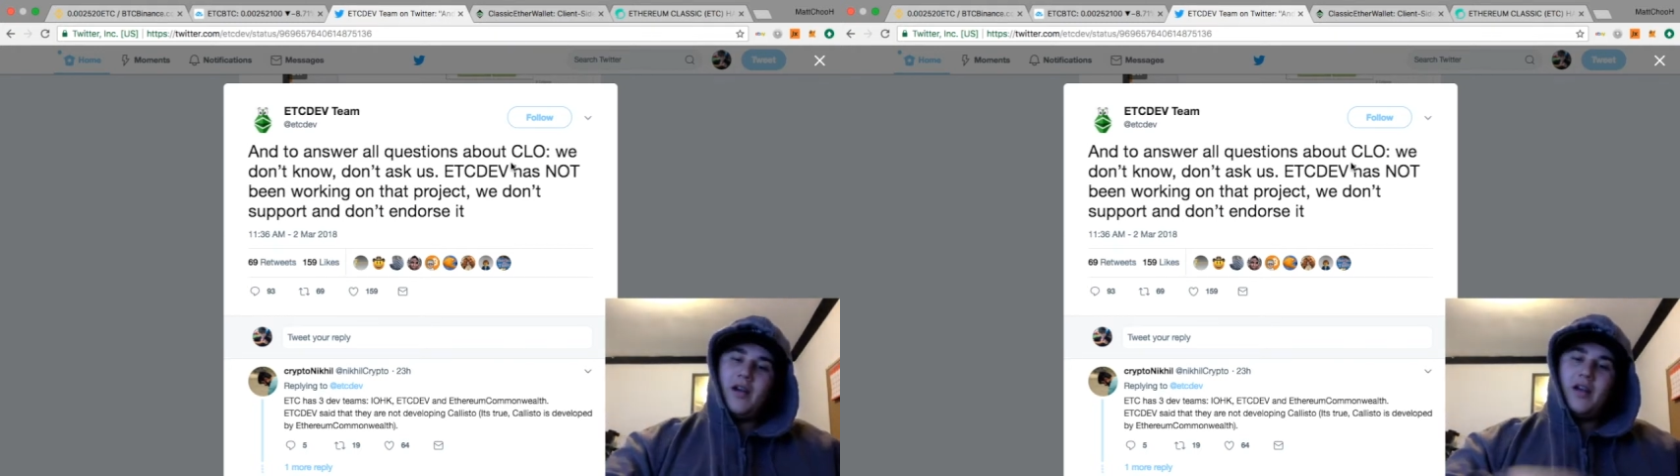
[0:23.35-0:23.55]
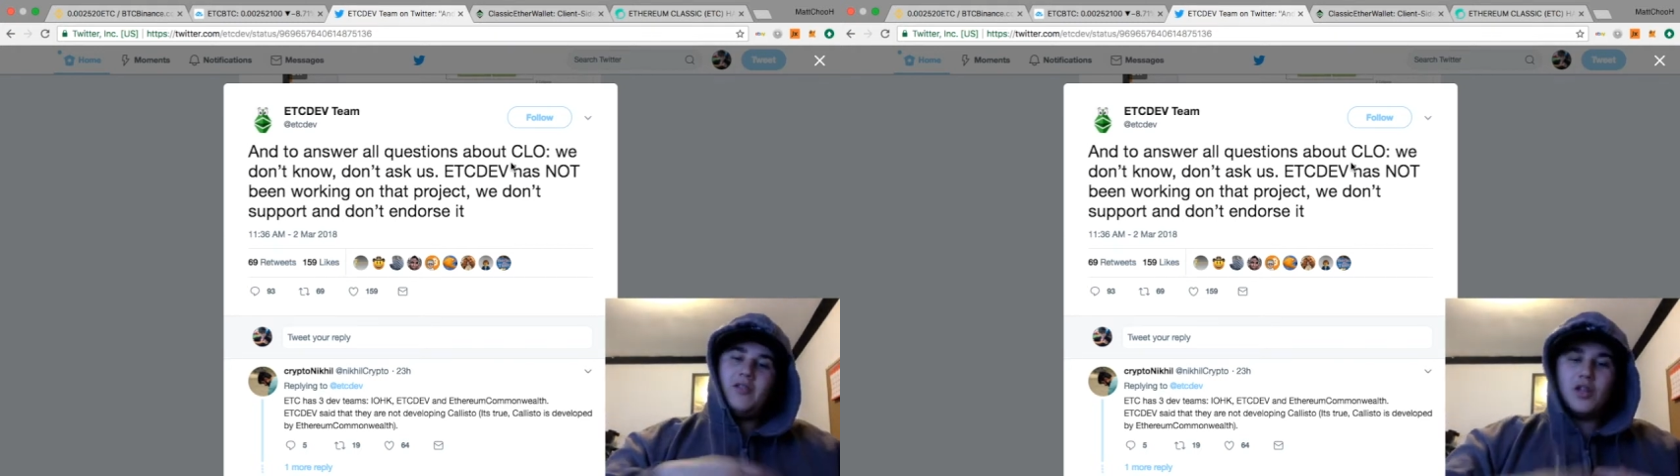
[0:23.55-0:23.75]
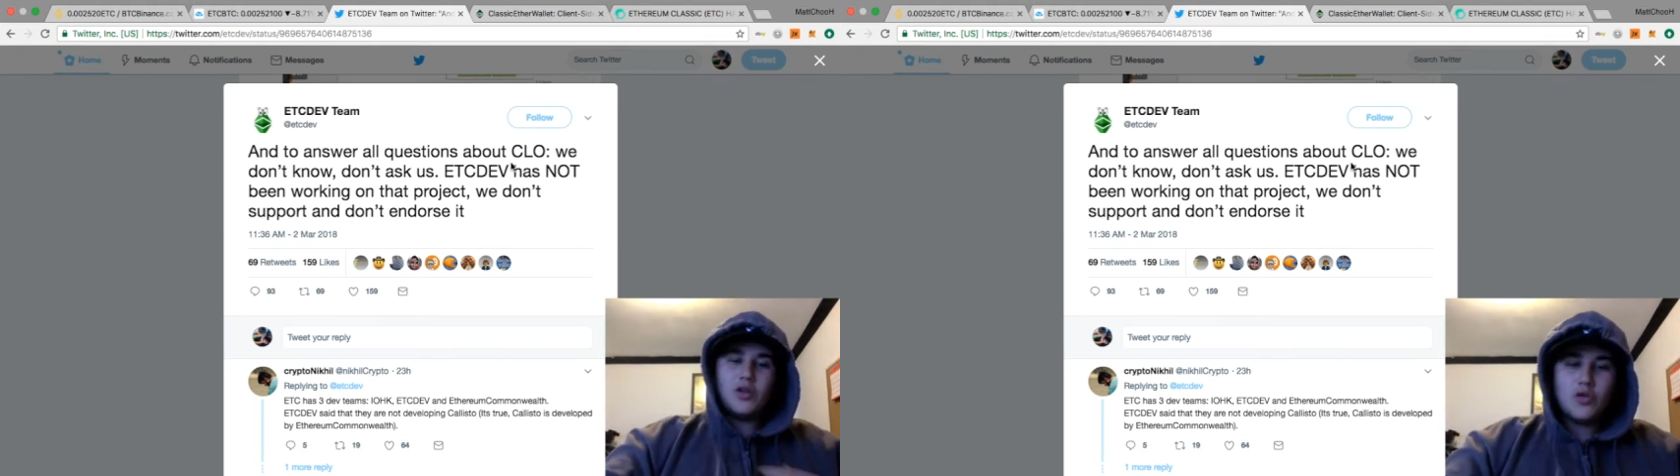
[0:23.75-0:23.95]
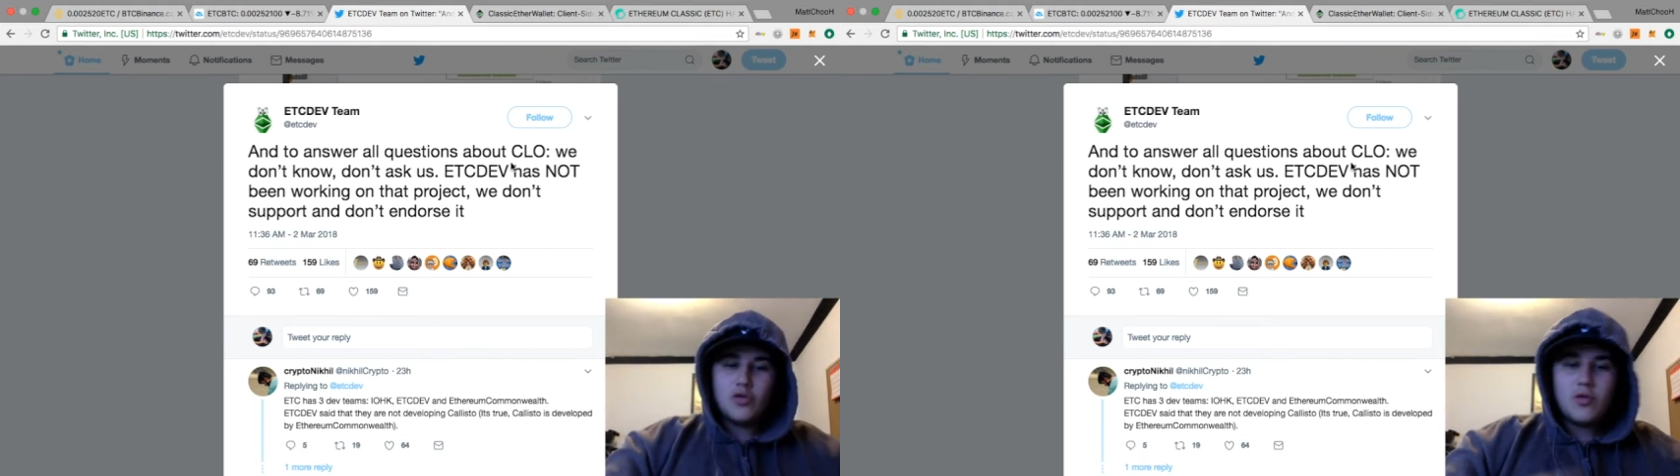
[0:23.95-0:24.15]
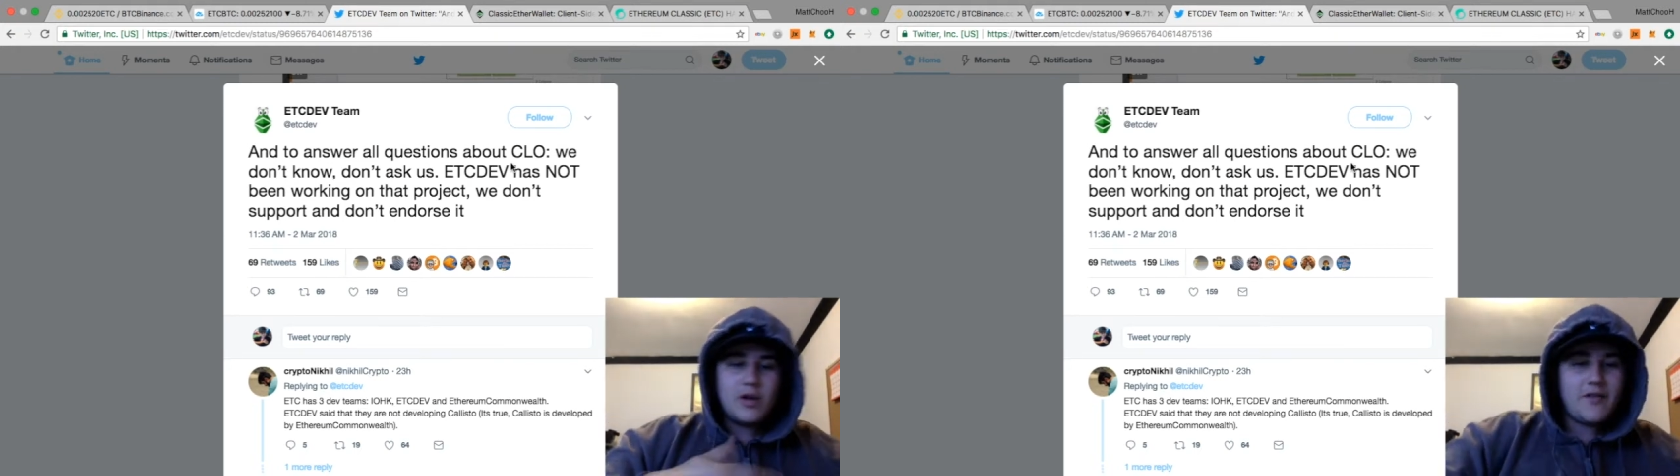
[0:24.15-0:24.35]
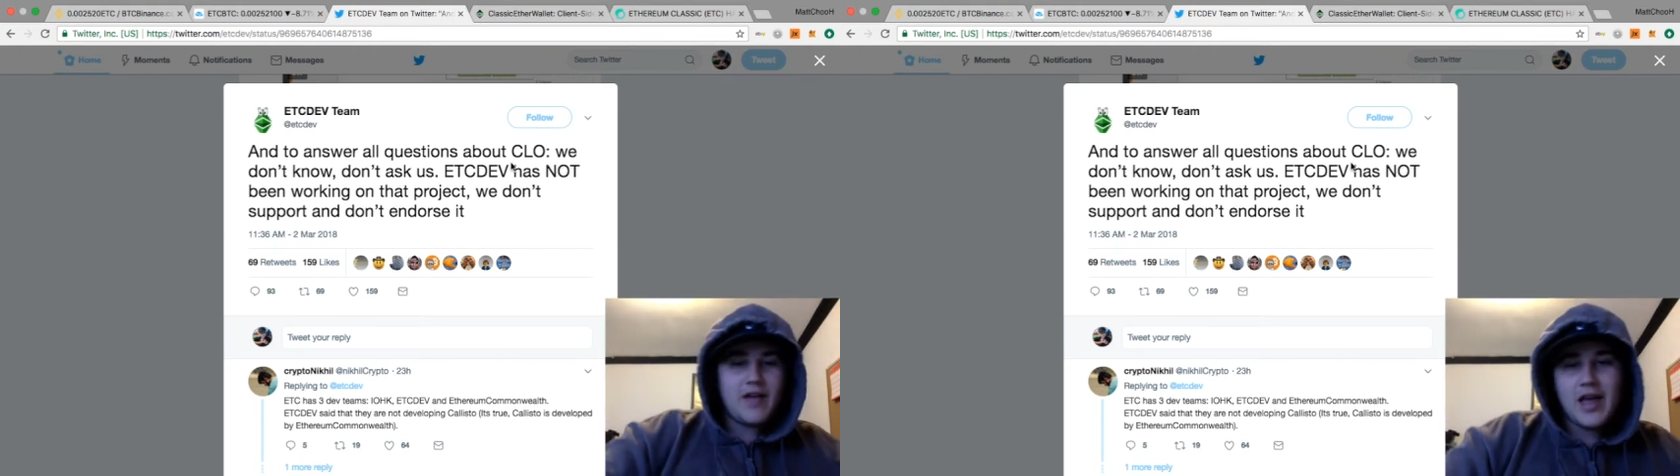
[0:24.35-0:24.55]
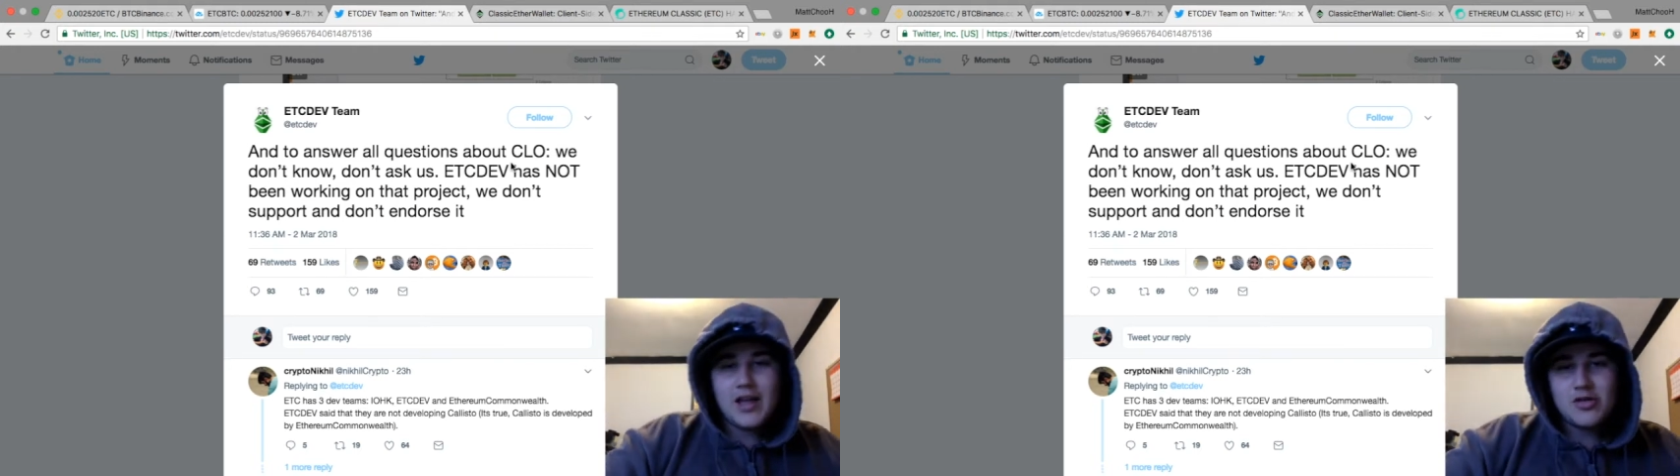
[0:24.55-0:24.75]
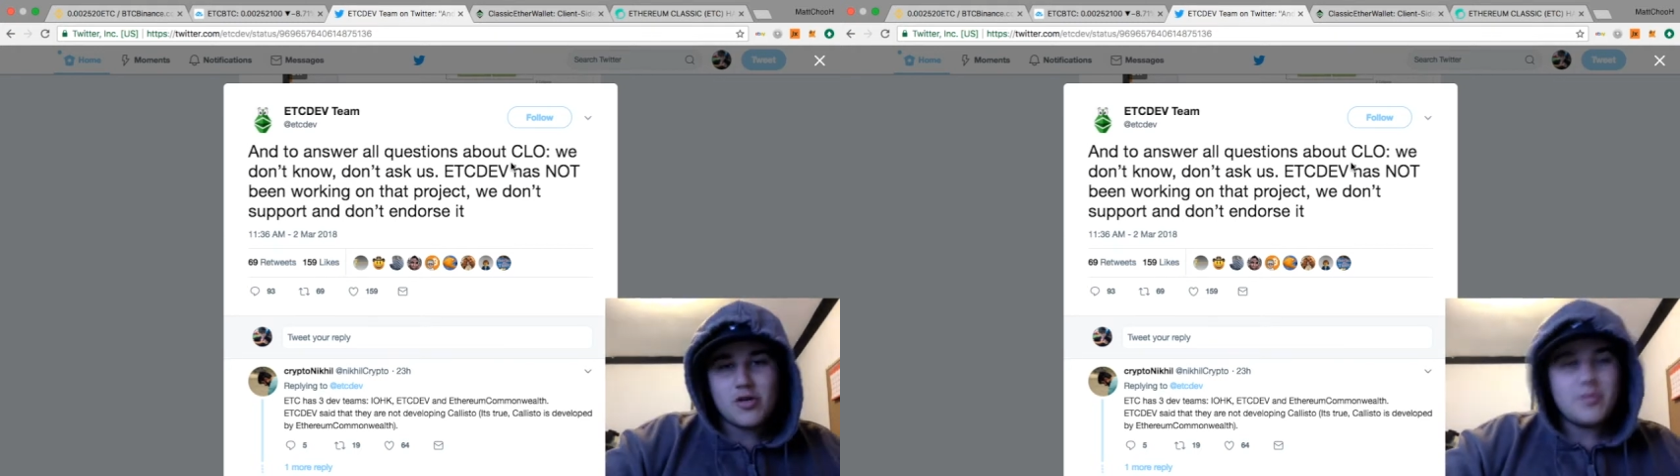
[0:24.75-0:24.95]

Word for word: I was like, cool, another airdrop.